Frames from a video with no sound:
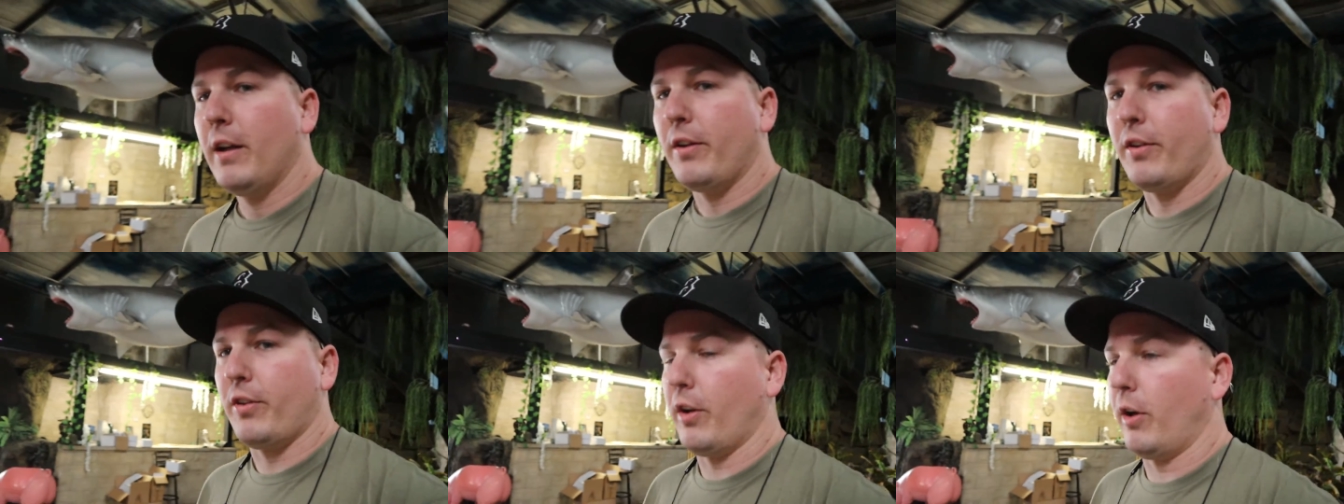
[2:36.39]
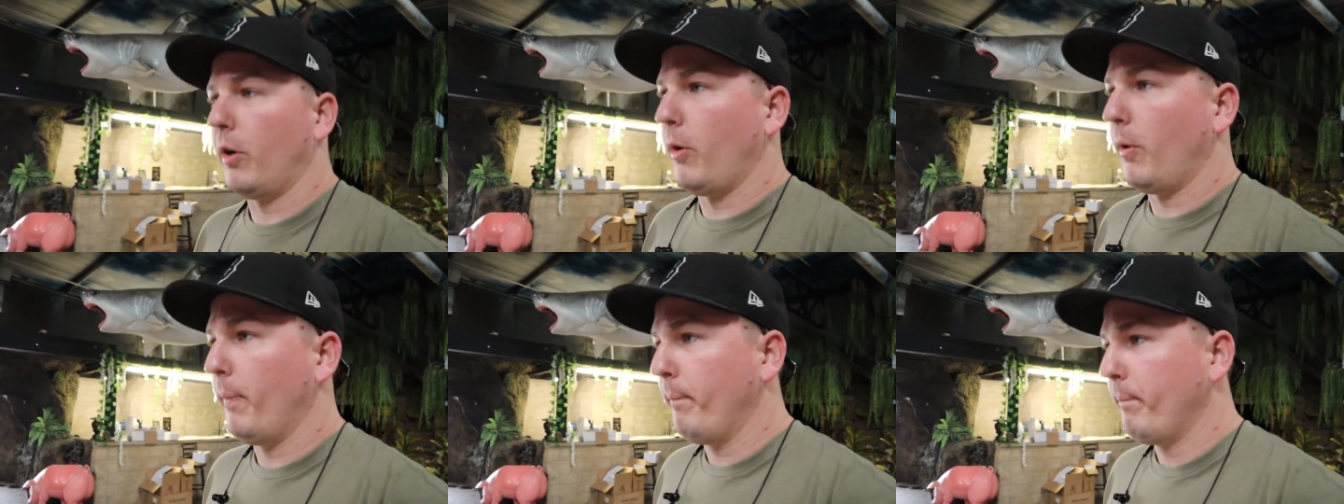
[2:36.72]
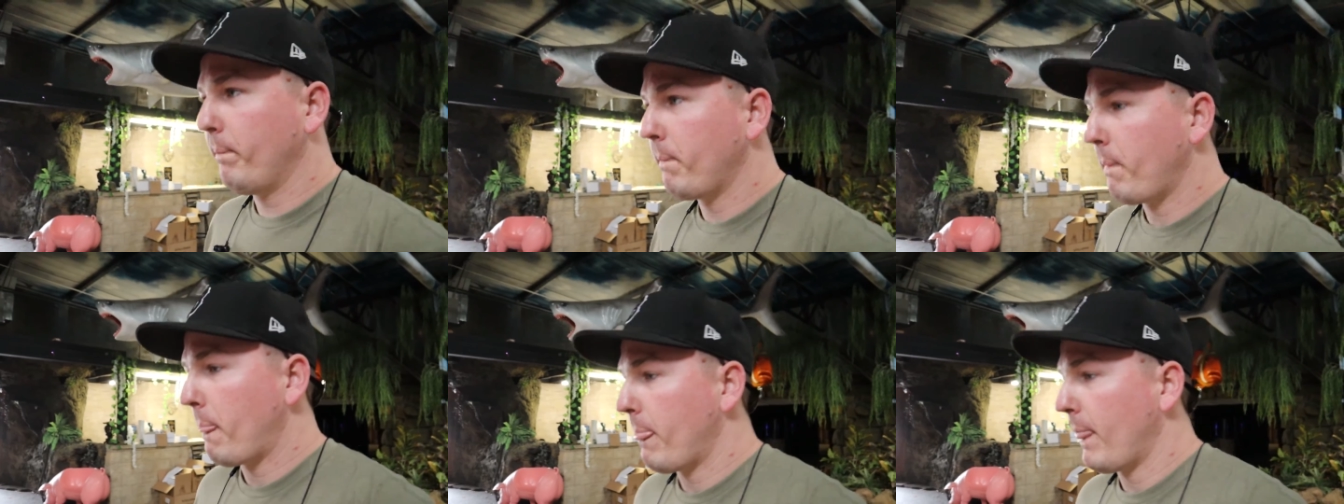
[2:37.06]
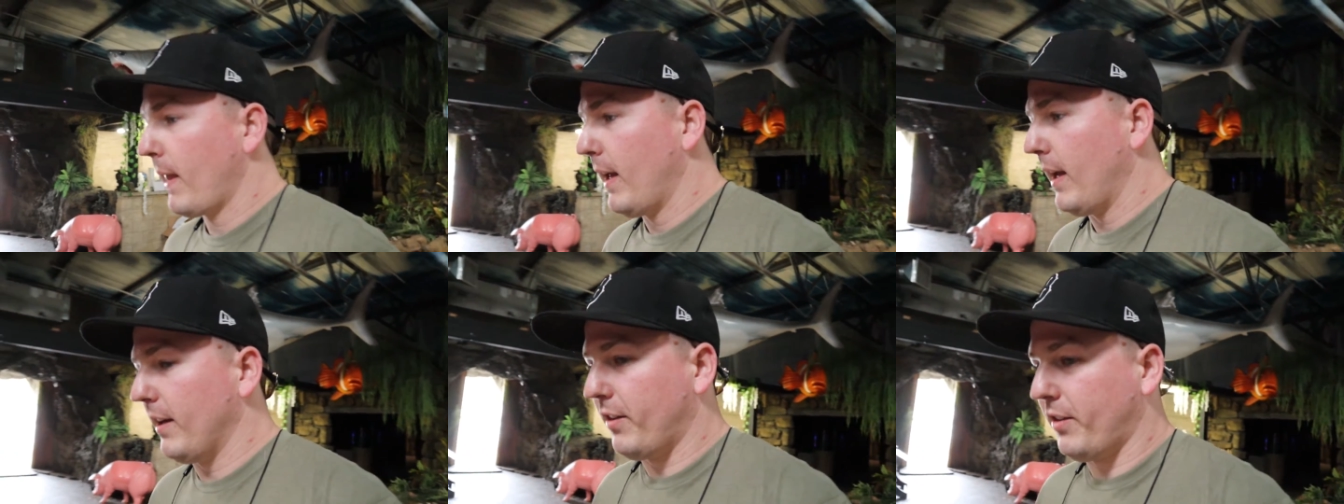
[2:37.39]
So
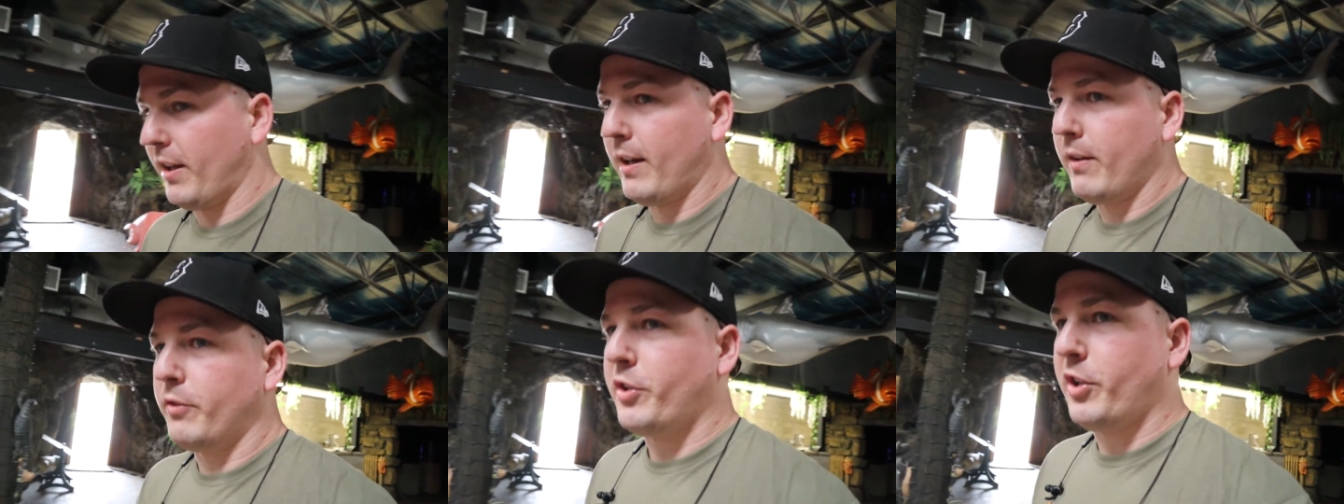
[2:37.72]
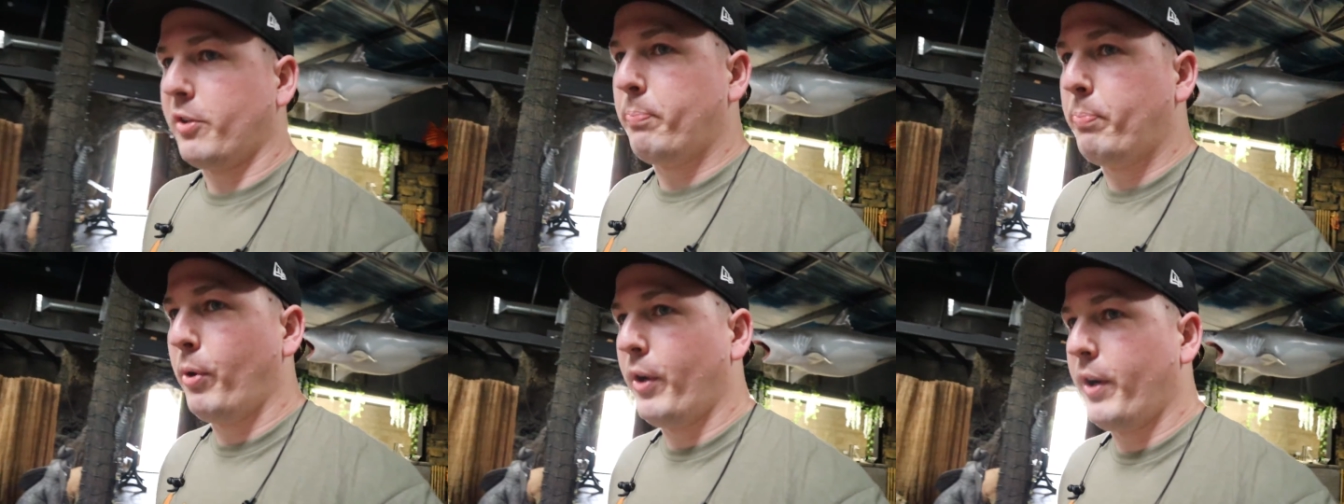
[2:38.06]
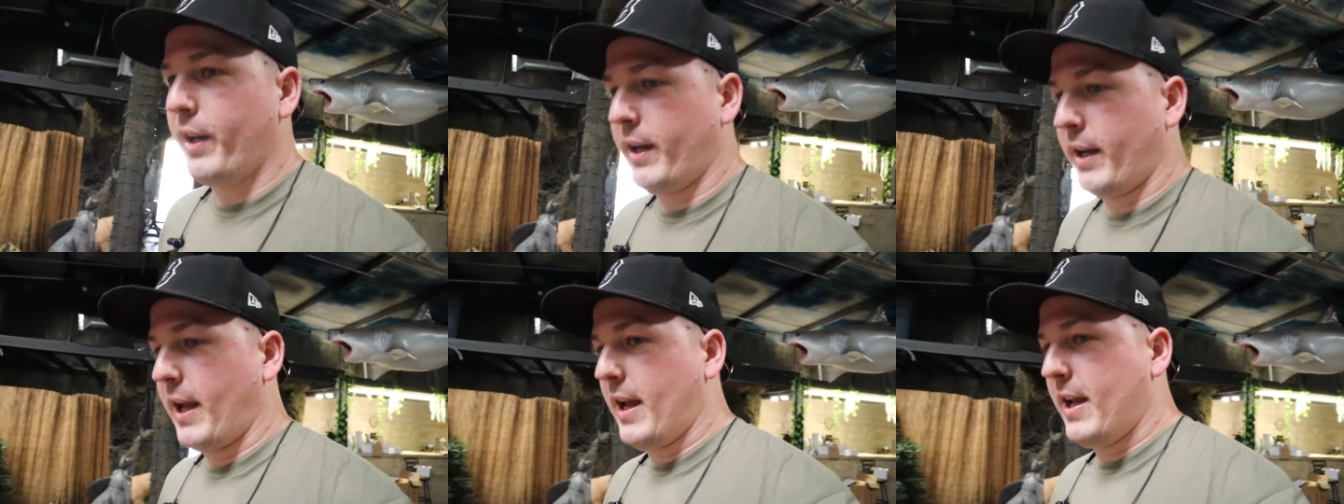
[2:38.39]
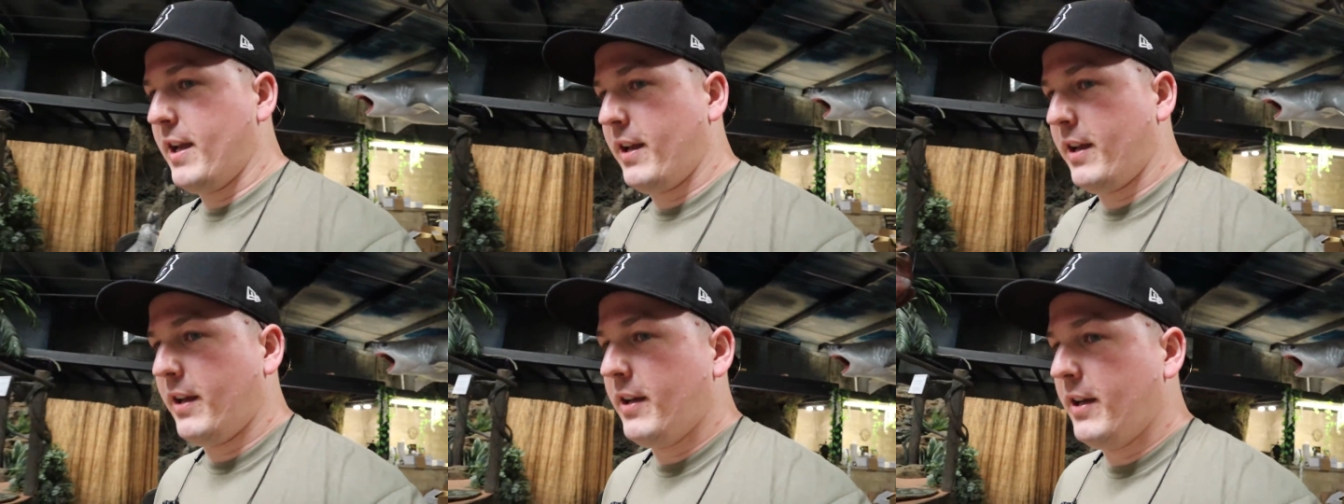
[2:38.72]
instead of just putting
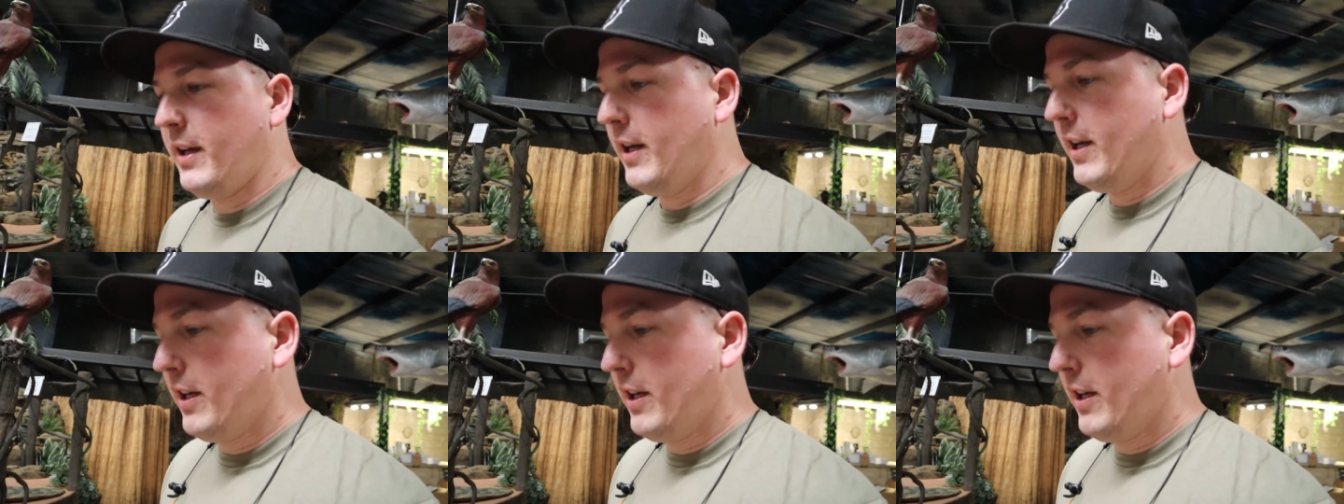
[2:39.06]
a